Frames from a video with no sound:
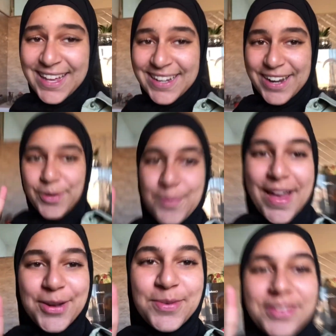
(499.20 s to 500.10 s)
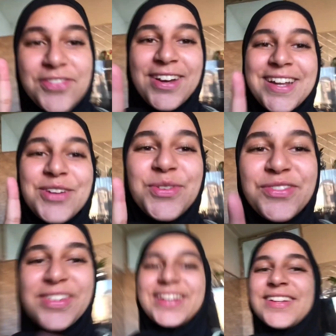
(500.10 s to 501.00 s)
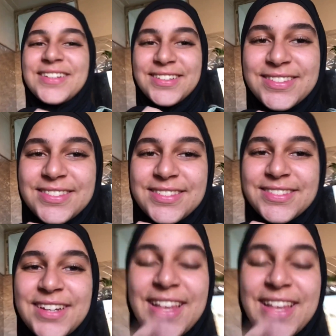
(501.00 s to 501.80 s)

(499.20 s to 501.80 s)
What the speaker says: come back with a final reveal and the